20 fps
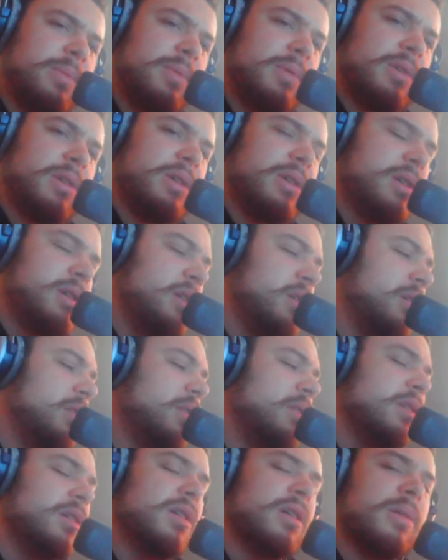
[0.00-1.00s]

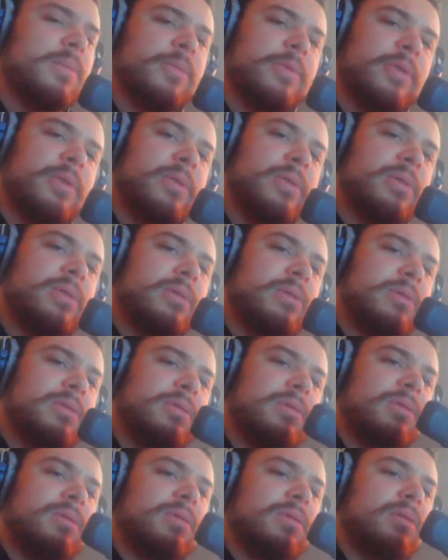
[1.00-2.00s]
Gumroad.
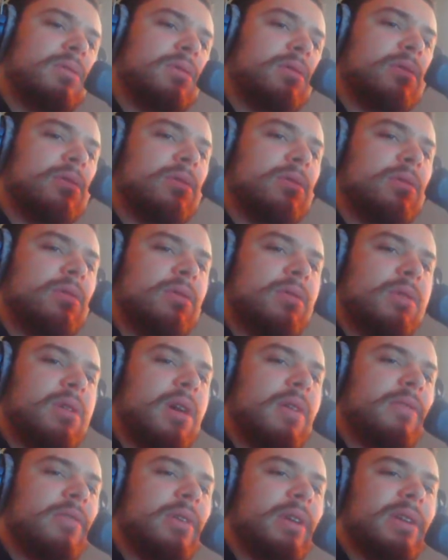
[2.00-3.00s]

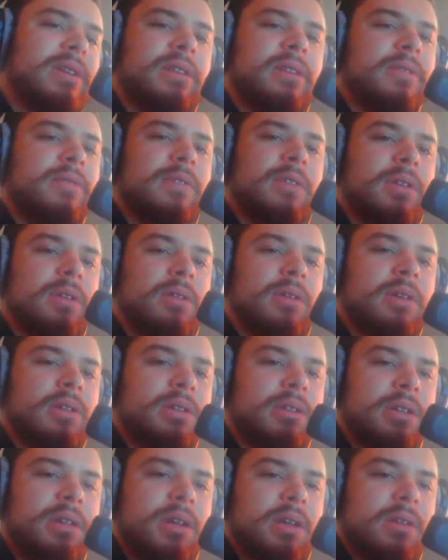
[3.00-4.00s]
After I did the video, I
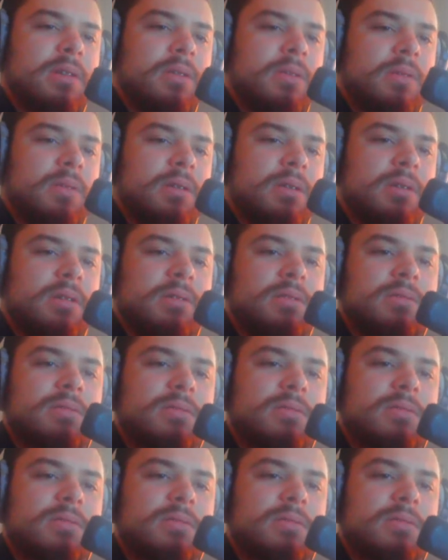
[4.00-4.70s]
just had no